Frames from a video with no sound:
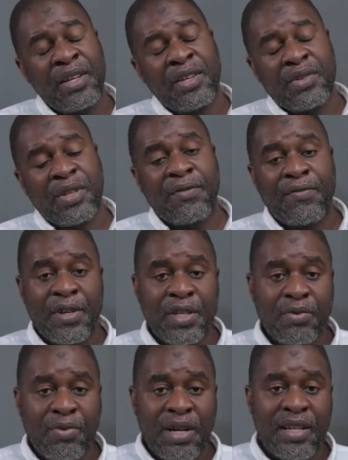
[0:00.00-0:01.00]
So the
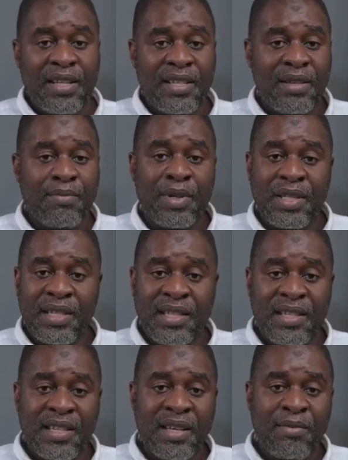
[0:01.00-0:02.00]
first one is a
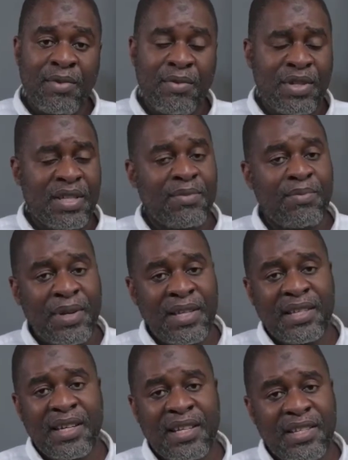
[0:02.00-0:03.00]
business name, which is
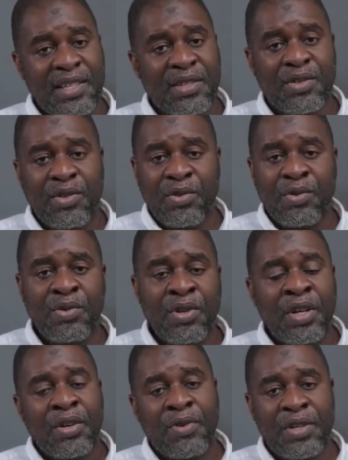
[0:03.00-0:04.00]
basically just you
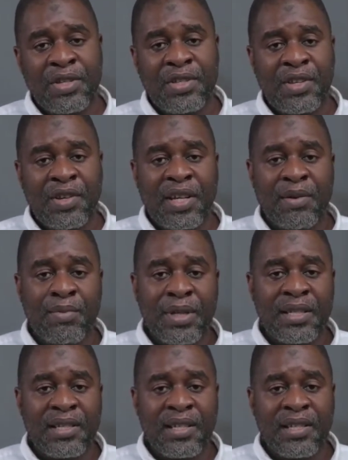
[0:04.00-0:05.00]
registering a
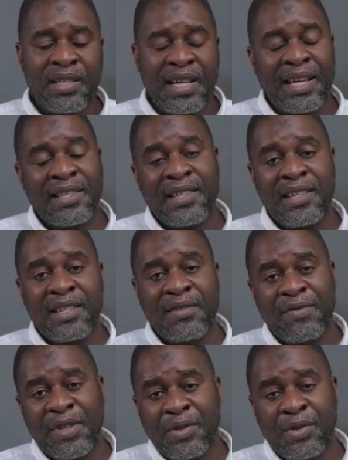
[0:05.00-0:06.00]
business as an
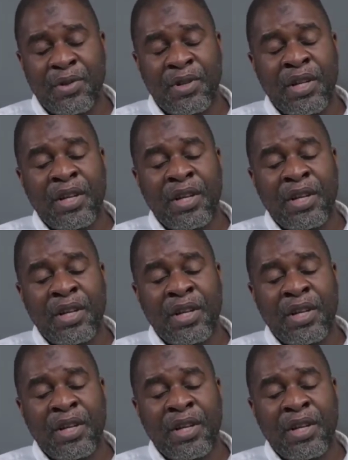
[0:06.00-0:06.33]
individual.